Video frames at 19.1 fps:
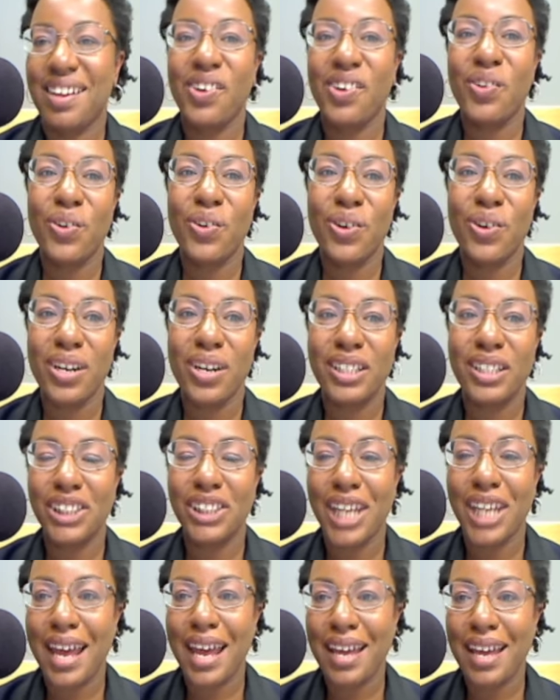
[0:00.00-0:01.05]
or
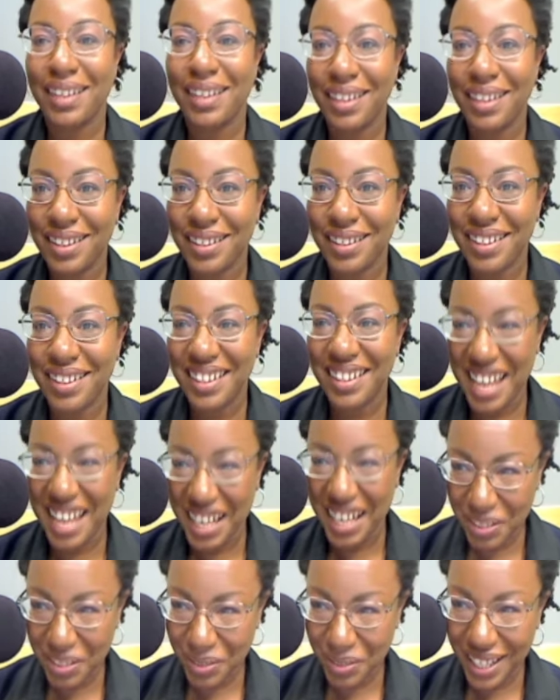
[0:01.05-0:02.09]
chat in
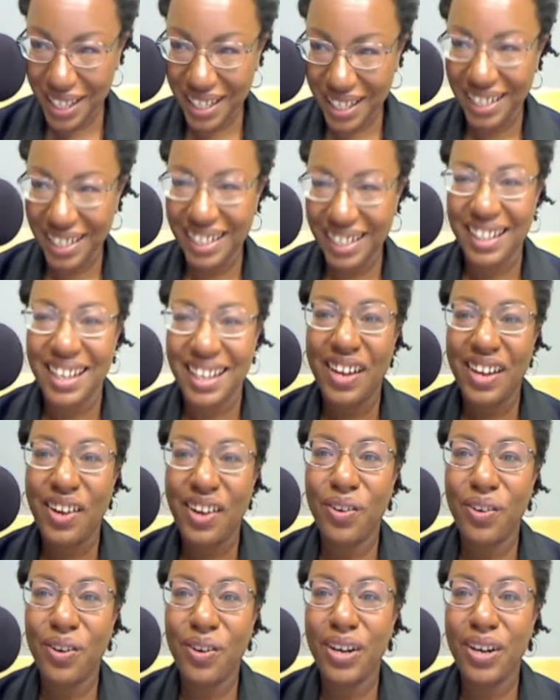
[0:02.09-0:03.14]
next week
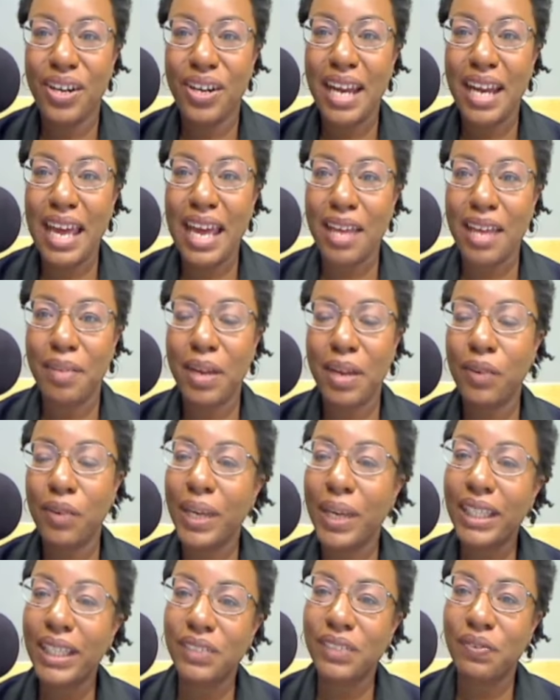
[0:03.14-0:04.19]
or um,
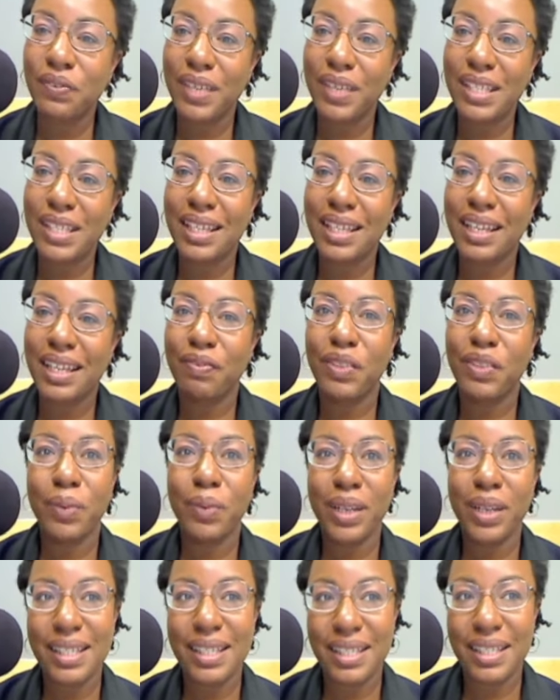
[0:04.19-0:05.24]
arrange a visit if you
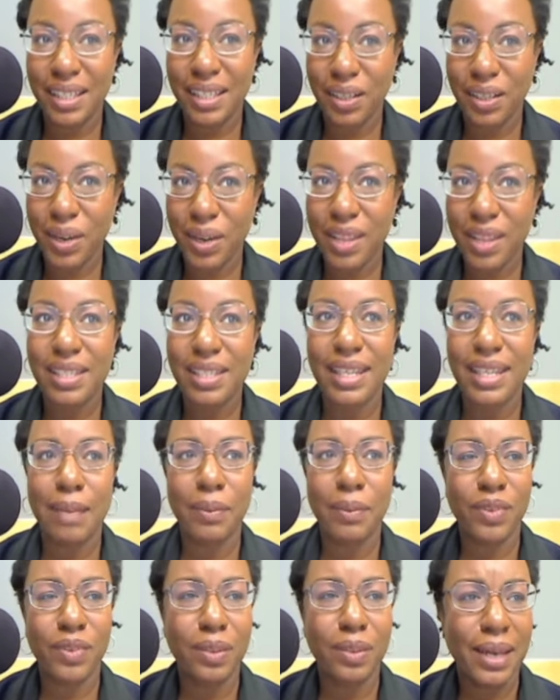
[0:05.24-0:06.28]
want to sit around the
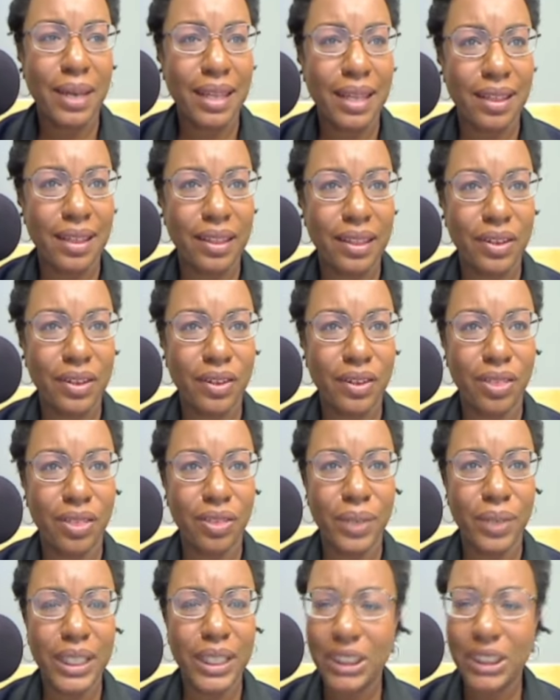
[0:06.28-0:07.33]
table with me. I think there are
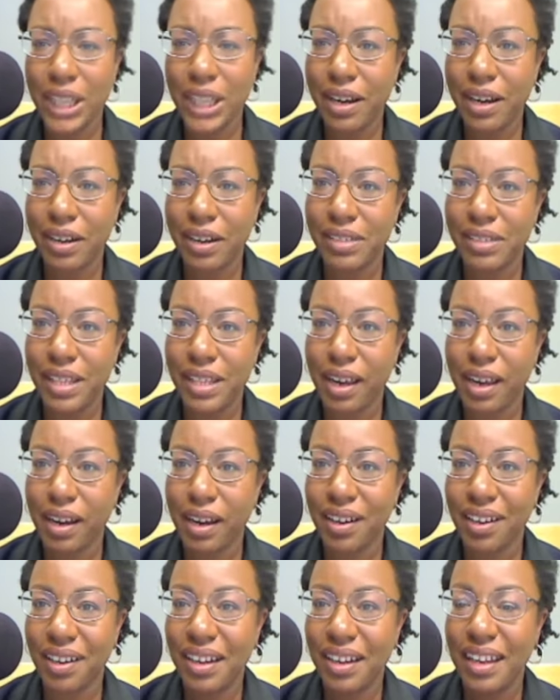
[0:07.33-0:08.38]
three chairs
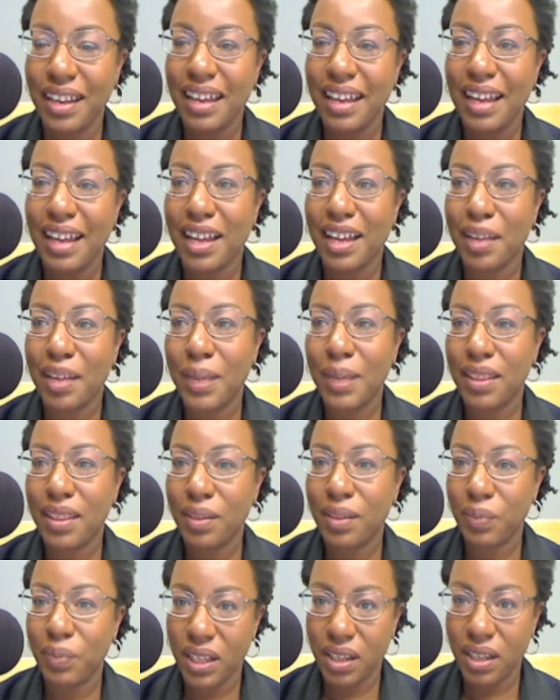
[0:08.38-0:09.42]
here. Um, and
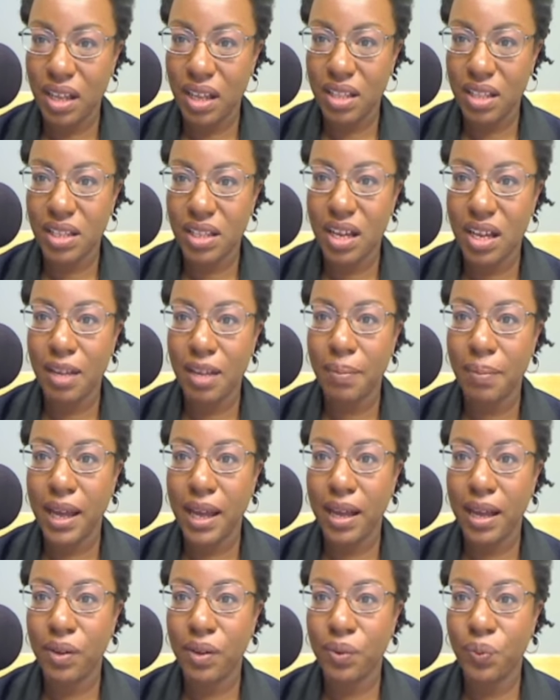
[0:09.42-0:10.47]
then we can all talk
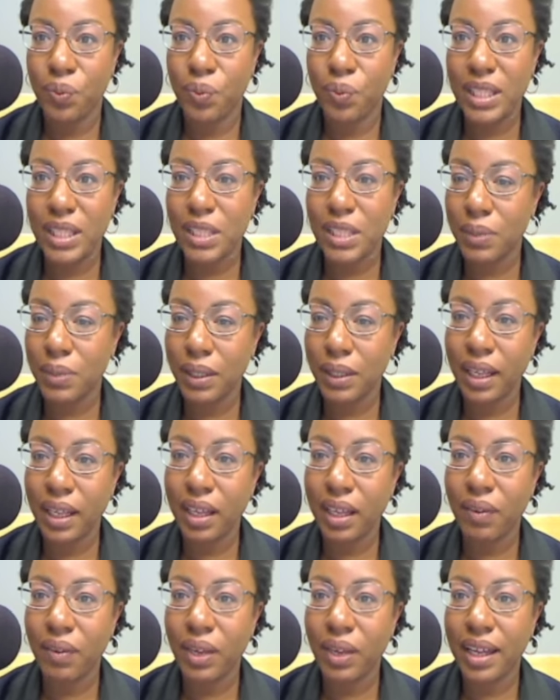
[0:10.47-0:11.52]
about what's really
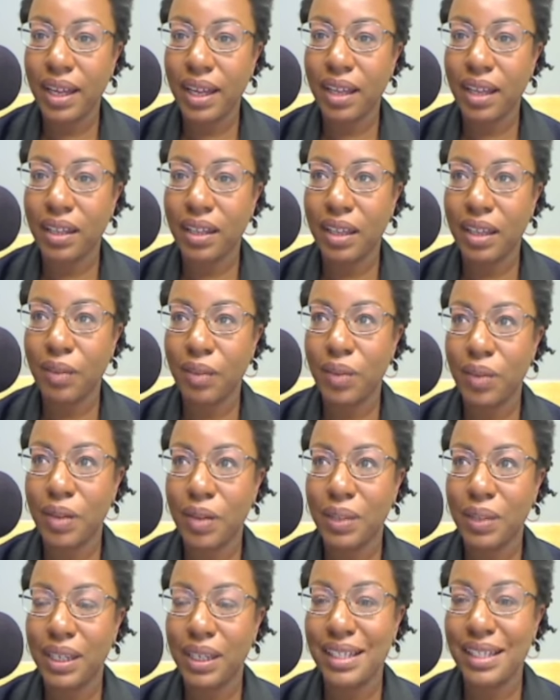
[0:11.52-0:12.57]
going on and what
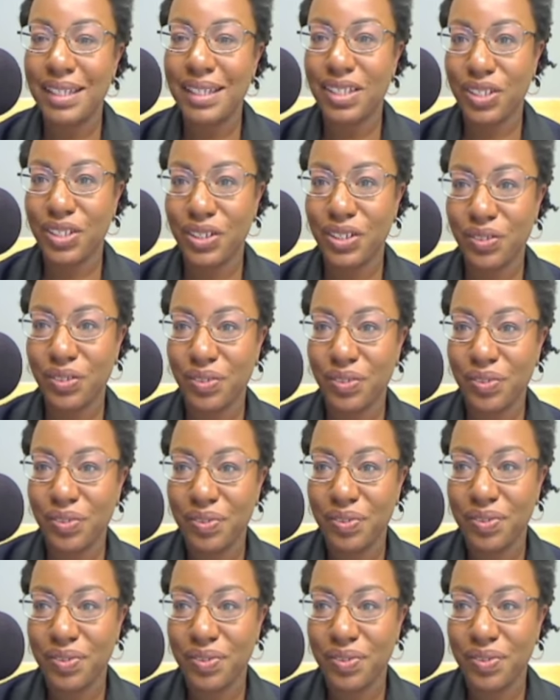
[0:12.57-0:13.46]
we need to do.